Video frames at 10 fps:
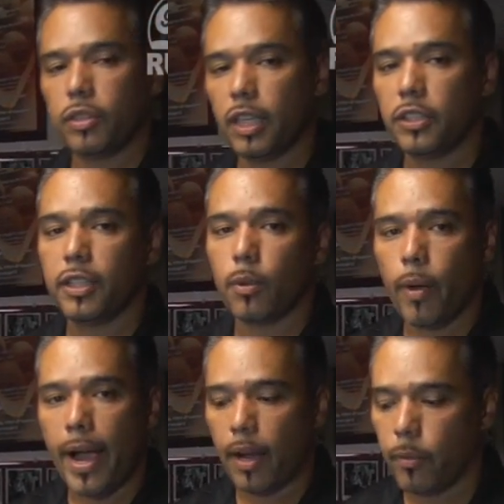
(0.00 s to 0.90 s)
touching the
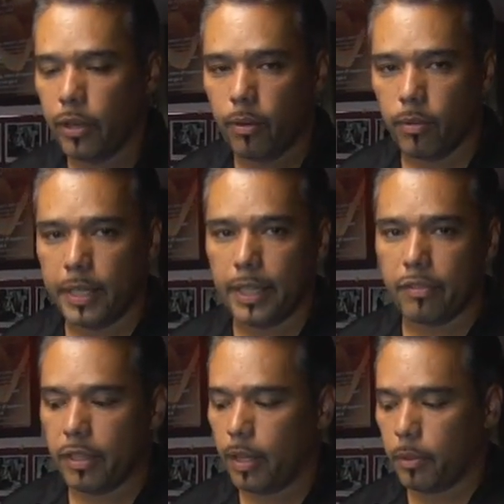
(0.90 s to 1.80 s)
rack when you
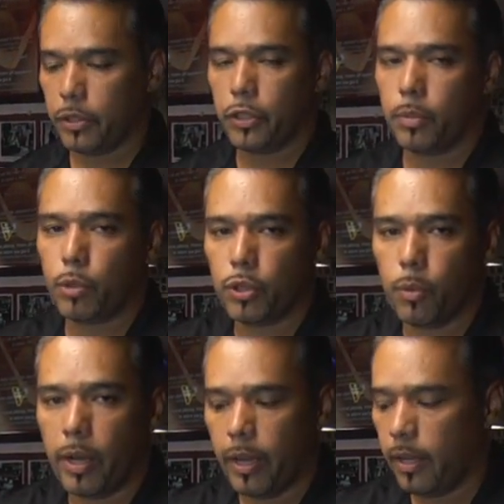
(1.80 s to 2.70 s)
lift it up, because you just push
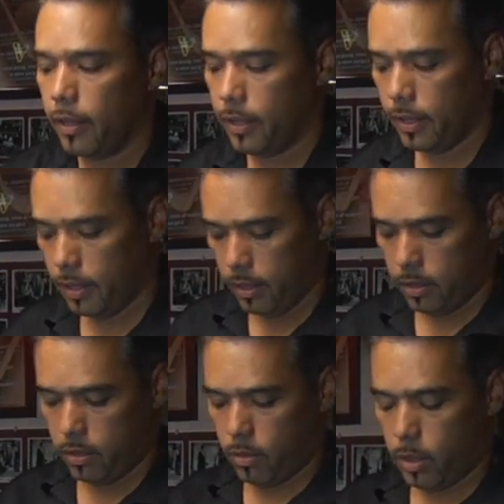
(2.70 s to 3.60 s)
away.
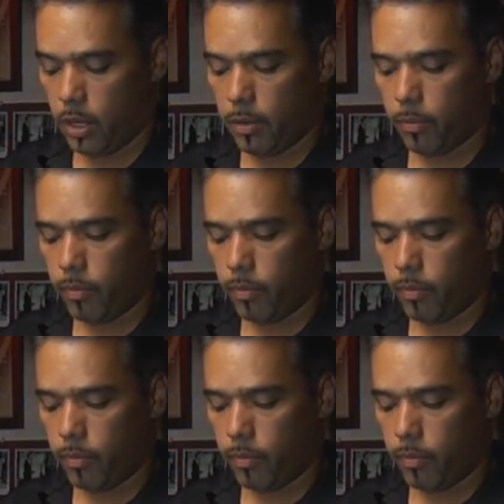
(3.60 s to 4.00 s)
So